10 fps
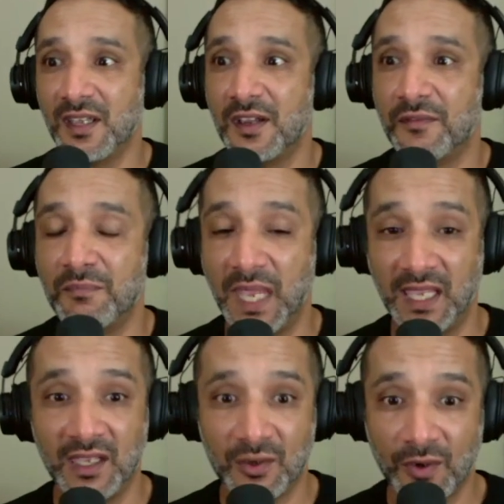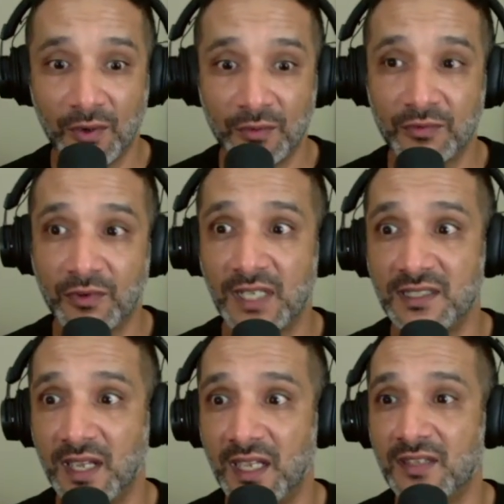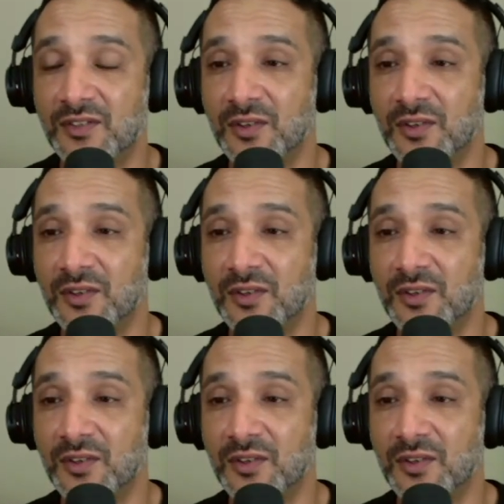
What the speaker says: of making your own raw diet.